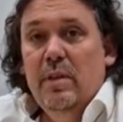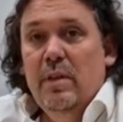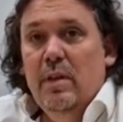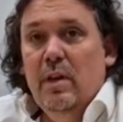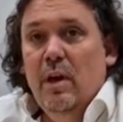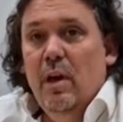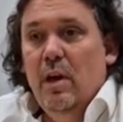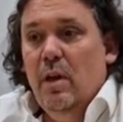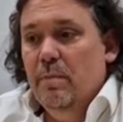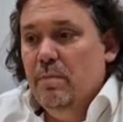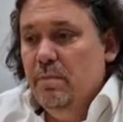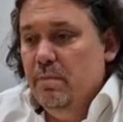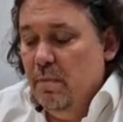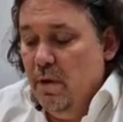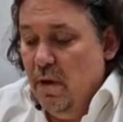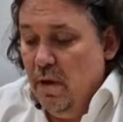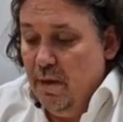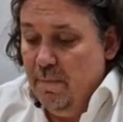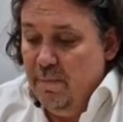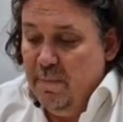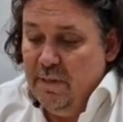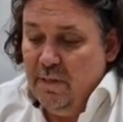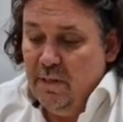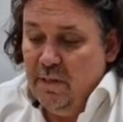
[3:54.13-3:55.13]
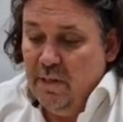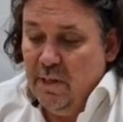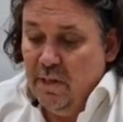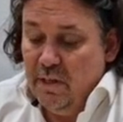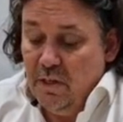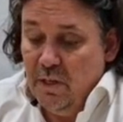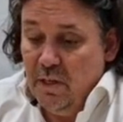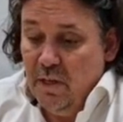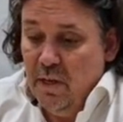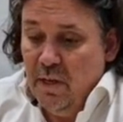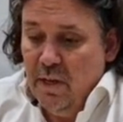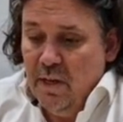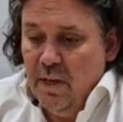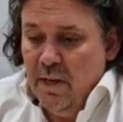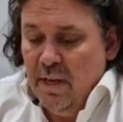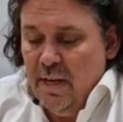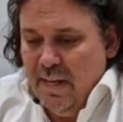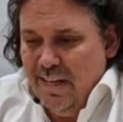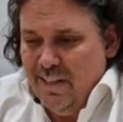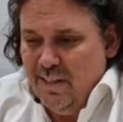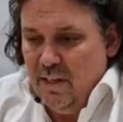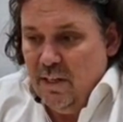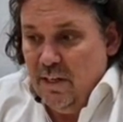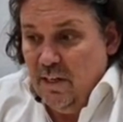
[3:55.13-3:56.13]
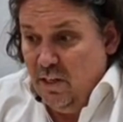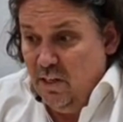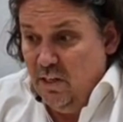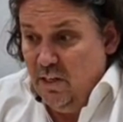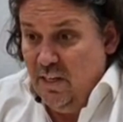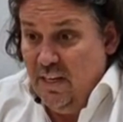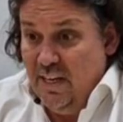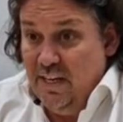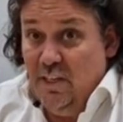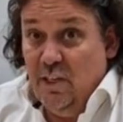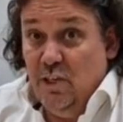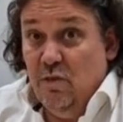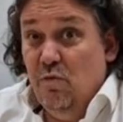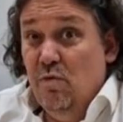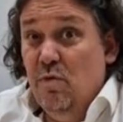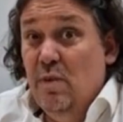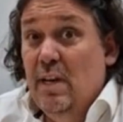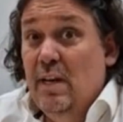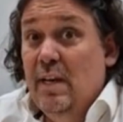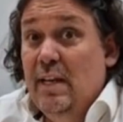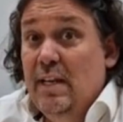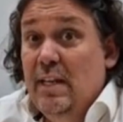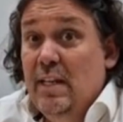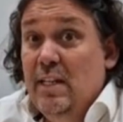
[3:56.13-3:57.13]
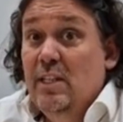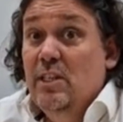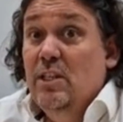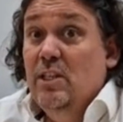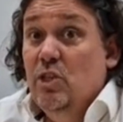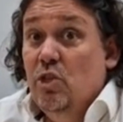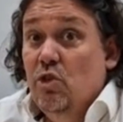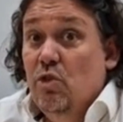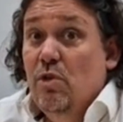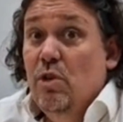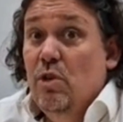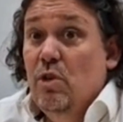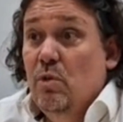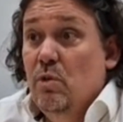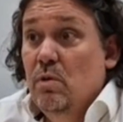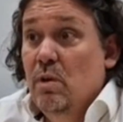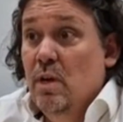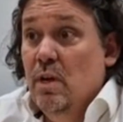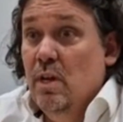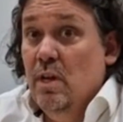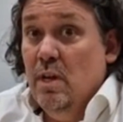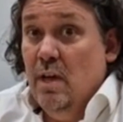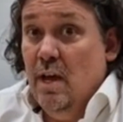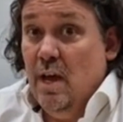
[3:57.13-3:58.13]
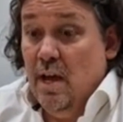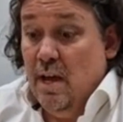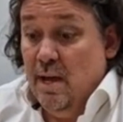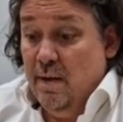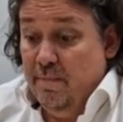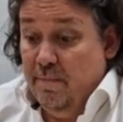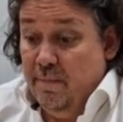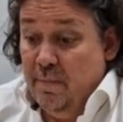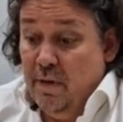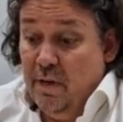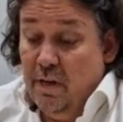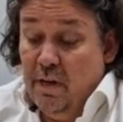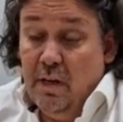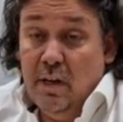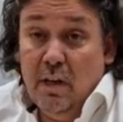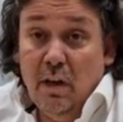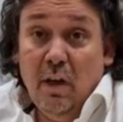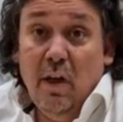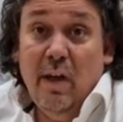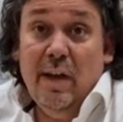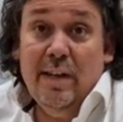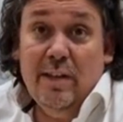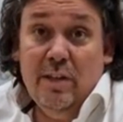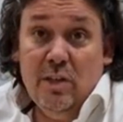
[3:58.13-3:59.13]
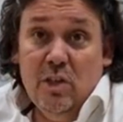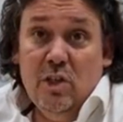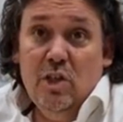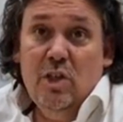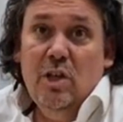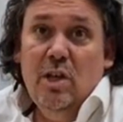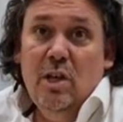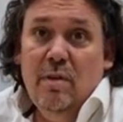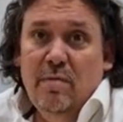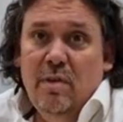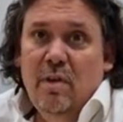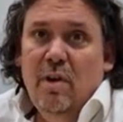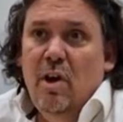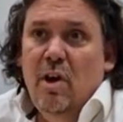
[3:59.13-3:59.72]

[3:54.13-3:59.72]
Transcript: our business. Is that because it really is a true client server